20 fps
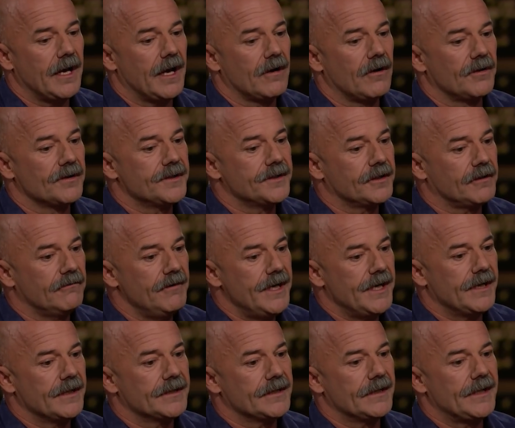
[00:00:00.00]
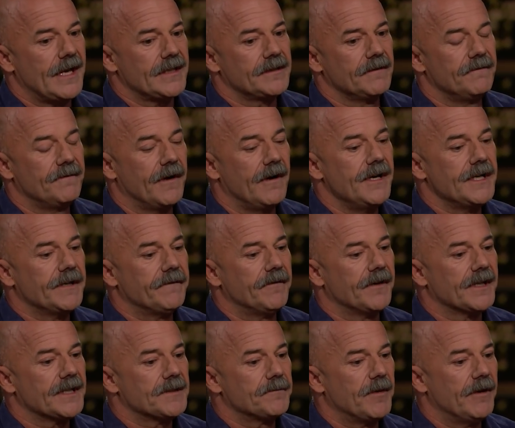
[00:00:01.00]
and on screens, and that's a very different
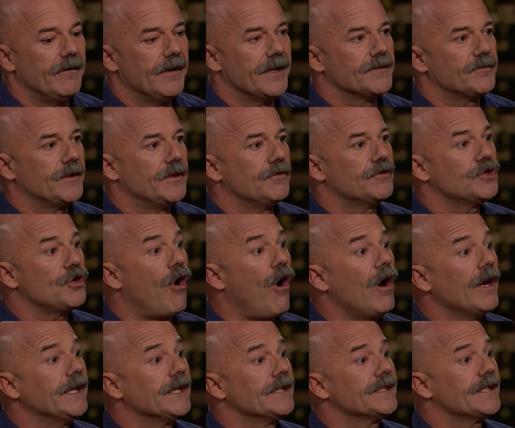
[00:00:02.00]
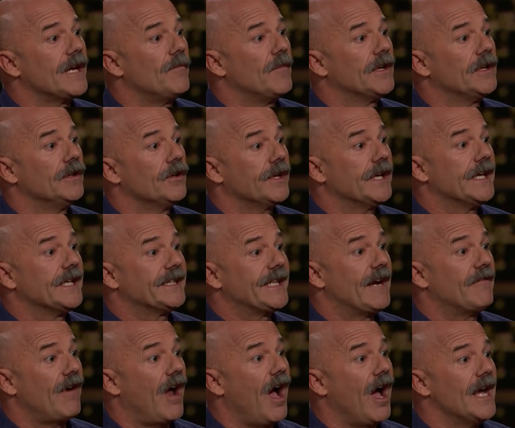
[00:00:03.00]
experience when you're talking to someone and looking at
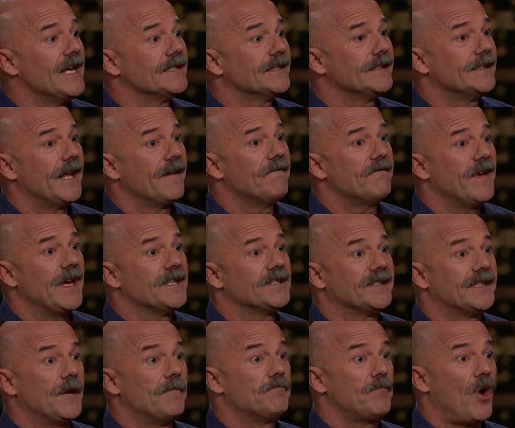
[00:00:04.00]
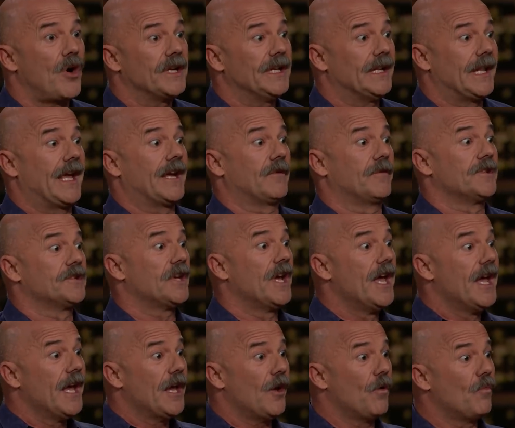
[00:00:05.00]
their eyes and their face and their body language,
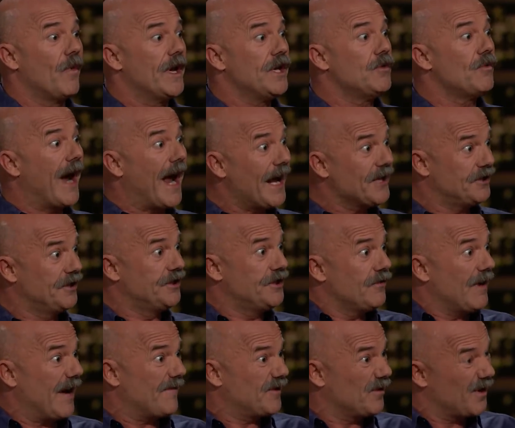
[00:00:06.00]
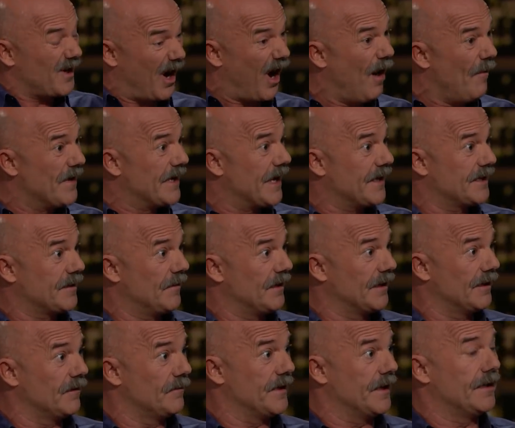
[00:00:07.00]
and where you actually do have to accommodate them a
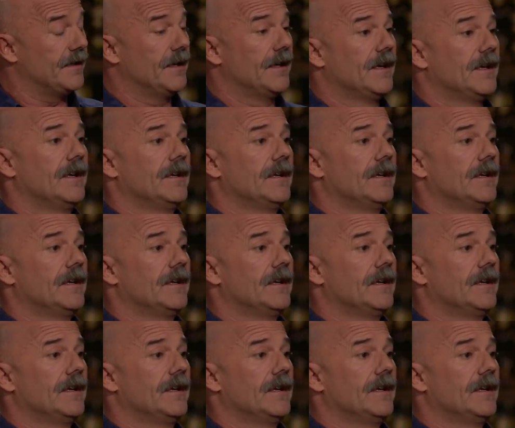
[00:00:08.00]
little bit.